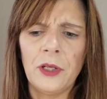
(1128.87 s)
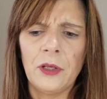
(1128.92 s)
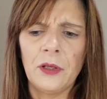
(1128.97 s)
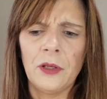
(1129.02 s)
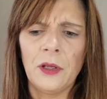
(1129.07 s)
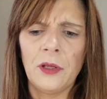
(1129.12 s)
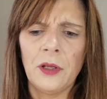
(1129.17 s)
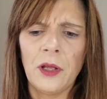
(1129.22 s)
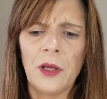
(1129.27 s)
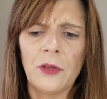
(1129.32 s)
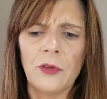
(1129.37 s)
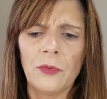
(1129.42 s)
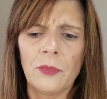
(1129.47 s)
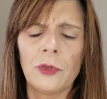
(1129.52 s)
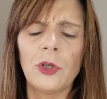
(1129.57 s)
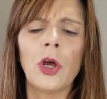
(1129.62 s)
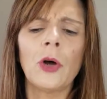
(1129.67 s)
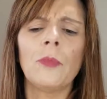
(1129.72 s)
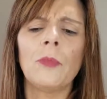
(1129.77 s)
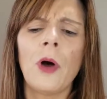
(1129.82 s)
and then the other,
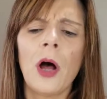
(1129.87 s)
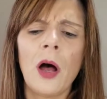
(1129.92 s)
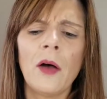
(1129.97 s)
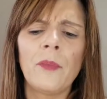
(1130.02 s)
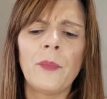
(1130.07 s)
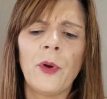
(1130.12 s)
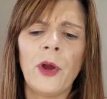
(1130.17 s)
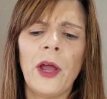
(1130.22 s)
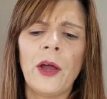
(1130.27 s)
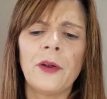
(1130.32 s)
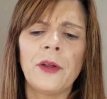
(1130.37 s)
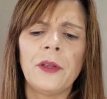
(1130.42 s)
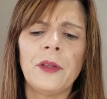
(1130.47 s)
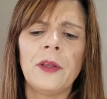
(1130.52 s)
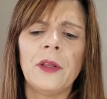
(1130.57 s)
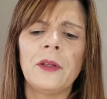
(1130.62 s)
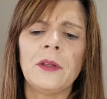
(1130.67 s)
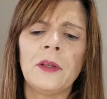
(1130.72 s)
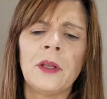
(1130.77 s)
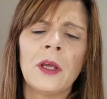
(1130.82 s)
no, mauve brown and
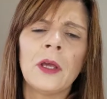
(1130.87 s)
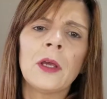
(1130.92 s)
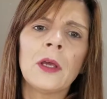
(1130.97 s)
then